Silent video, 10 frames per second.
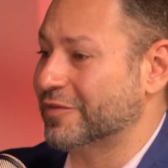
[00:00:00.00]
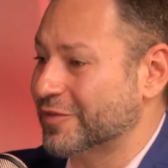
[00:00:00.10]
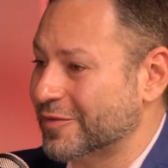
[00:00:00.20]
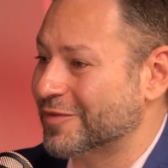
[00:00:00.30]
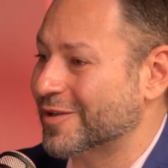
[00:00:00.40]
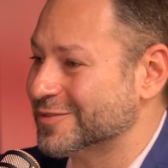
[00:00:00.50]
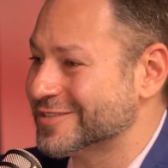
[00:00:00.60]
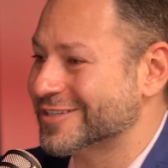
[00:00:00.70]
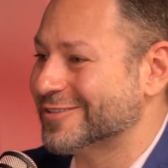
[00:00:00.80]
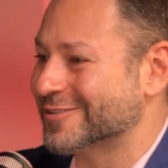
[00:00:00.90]
I have a flip phone
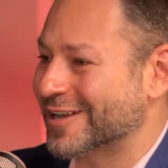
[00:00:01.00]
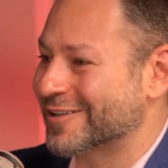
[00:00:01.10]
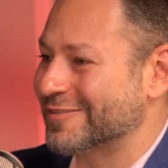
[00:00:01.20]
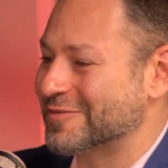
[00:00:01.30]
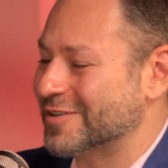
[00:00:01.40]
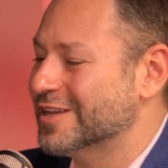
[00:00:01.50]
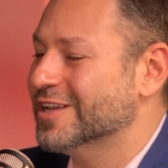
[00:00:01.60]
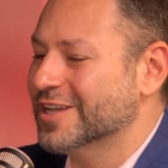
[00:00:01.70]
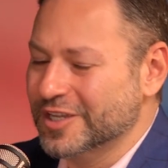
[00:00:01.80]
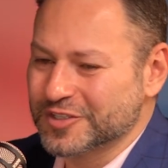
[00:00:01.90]
still, or I don't have a phone.
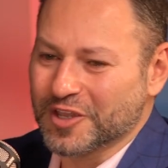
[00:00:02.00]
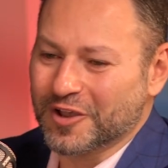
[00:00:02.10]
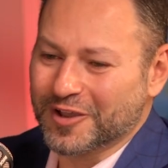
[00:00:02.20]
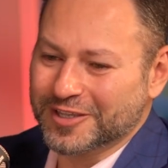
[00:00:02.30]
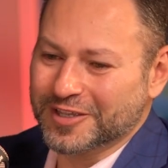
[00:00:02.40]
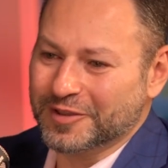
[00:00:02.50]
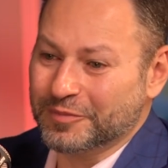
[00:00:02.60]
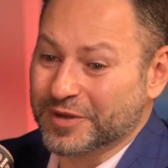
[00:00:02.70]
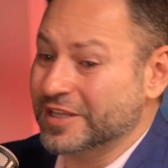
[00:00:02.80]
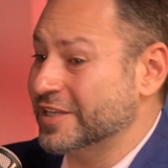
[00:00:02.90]
So,
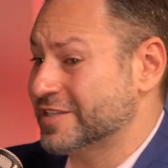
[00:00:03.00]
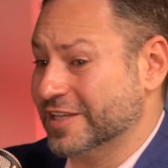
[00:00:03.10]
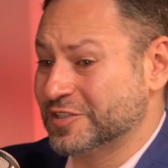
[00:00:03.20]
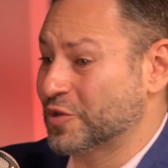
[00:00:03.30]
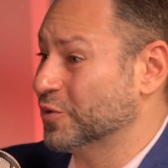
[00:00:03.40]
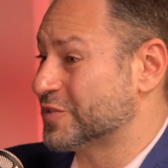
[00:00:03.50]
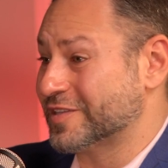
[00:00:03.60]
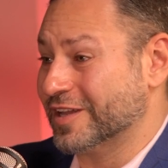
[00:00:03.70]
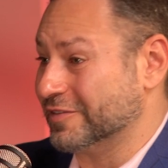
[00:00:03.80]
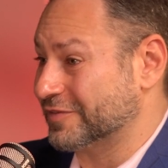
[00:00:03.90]
but it's cool
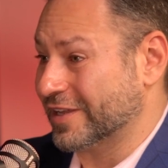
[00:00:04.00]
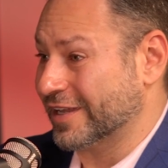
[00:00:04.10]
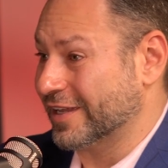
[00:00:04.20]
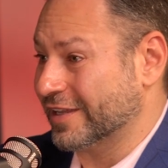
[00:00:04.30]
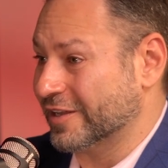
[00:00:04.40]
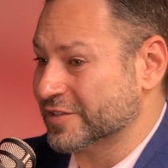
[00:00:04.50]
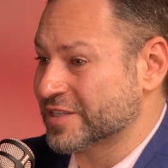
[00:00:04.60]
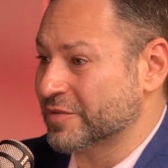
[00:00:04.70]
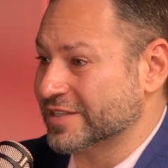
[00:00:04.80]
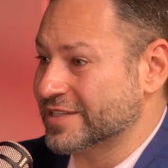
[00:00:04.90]
stuff.
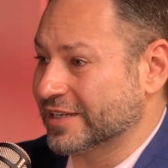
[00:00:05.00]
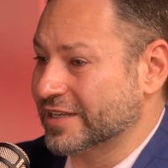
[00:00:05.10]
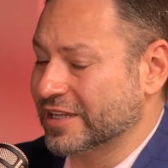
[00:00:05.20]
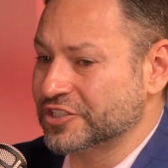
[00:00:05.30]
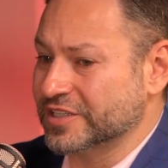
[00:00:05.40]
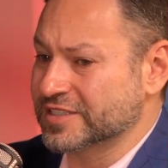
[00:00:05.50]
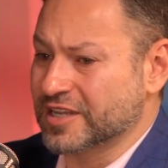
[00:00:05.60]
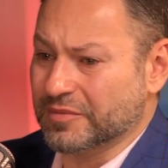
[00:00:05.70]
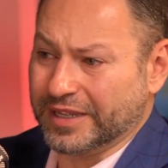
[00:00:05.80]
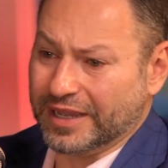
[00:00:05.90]
Some of the technology that's
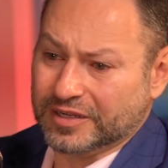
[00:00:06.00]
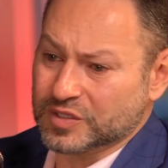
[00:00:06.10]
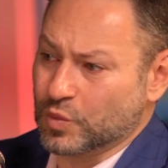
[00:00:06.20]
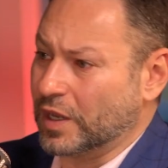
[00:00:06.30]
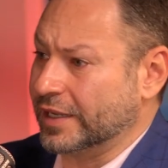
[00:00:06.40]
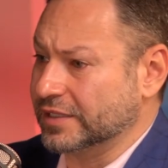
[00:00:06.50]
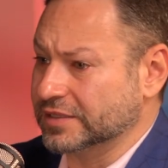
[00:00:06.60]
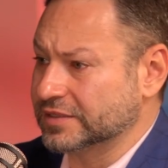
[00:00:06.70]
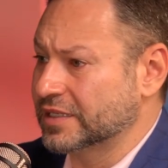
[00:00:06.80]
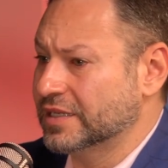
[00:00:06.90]
coming out is
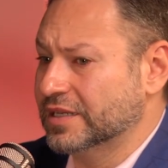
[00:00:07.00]
wild.